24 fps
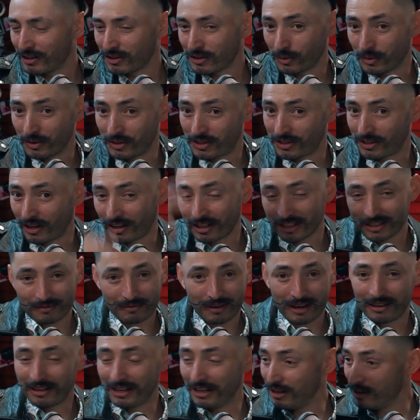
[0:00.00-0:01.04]
So it starts
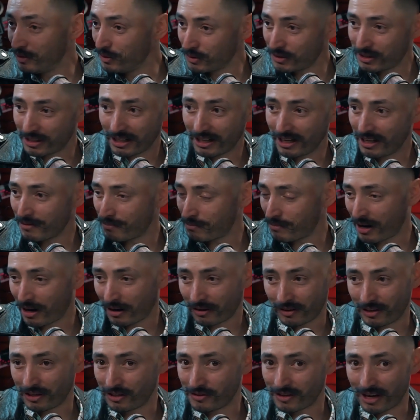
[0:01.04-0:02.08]
very loosely in
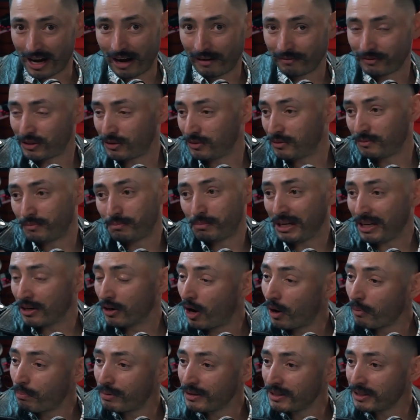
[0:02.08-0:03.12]
macro, and you have to be
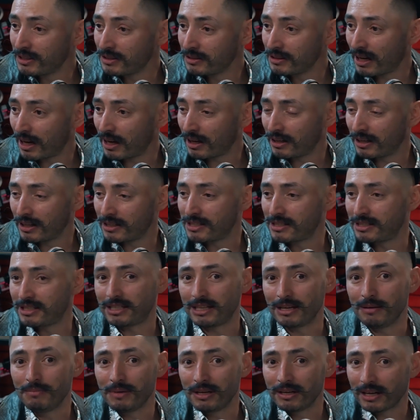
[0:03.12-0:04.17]
open to that.
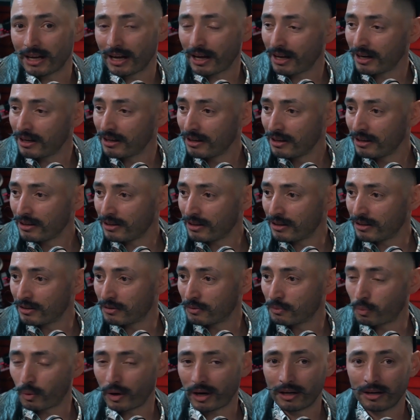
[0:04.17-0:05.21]
Stimulate,
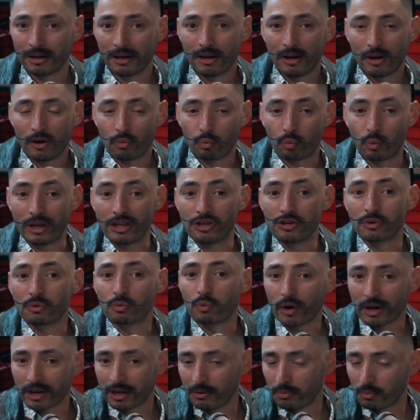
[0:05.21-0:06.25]
when you're
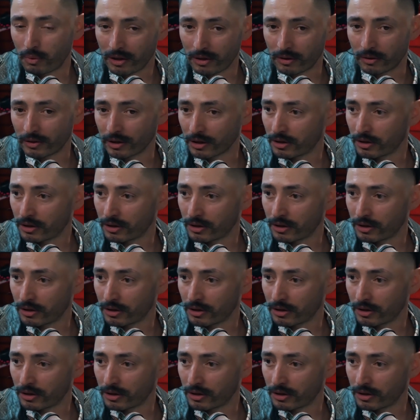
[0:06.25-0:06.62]
working with other